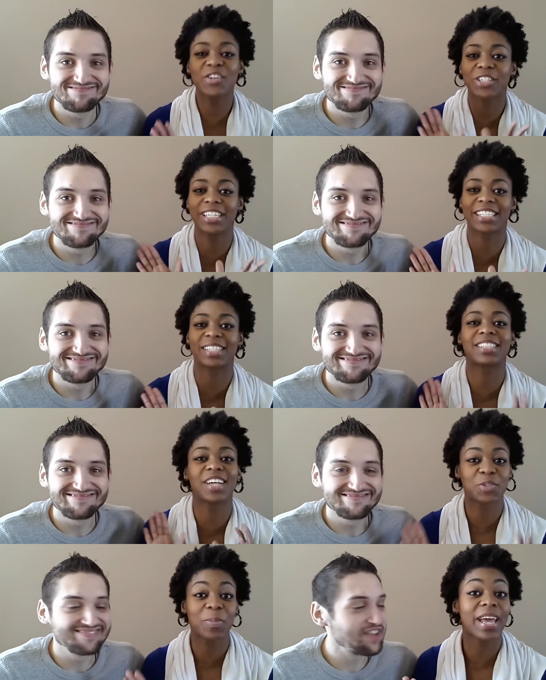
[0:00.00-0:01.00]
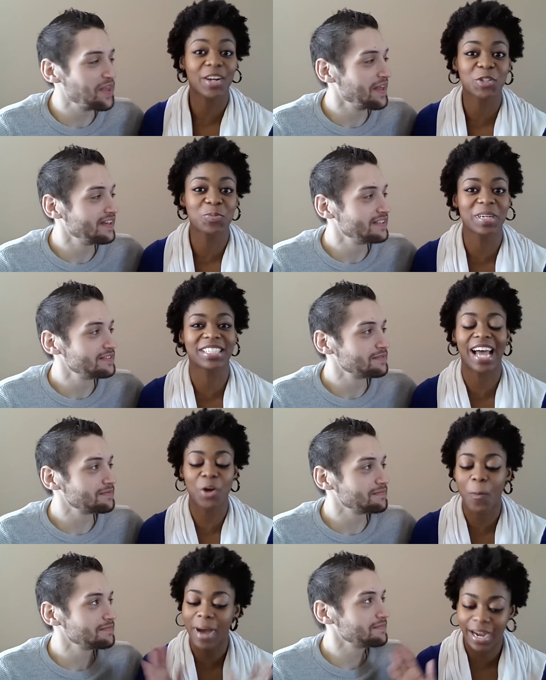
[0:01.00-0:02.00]
Speaker 1: He usually doesn't touch my hair too much.
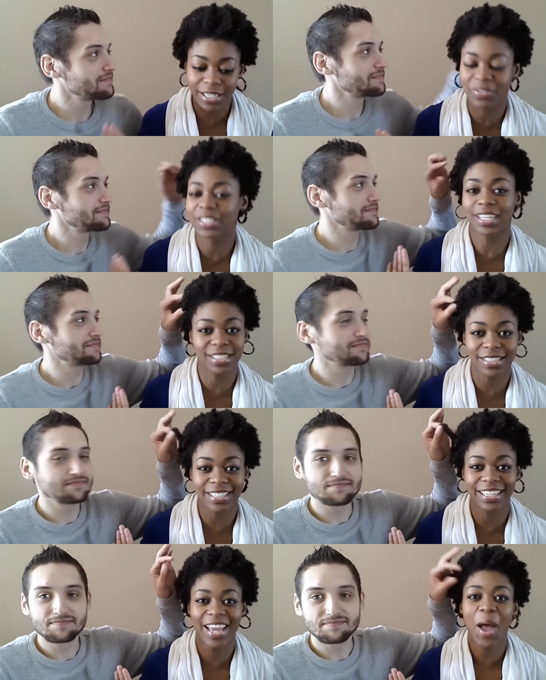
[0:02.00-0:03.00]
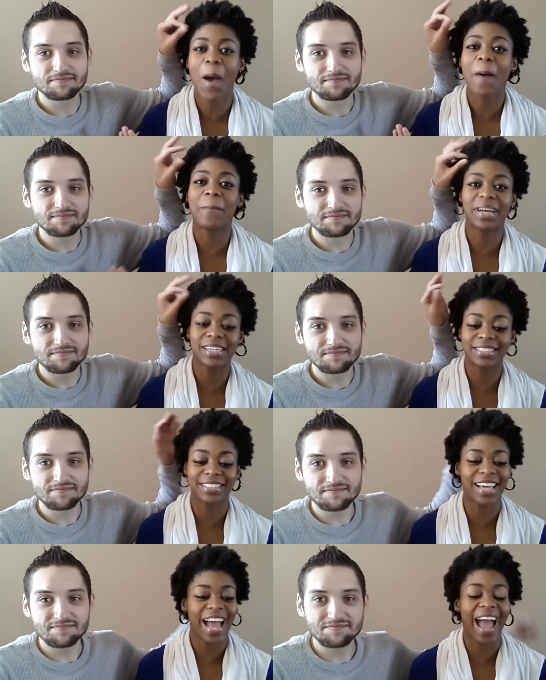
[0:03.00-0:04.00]
I don't mind if he touches it, but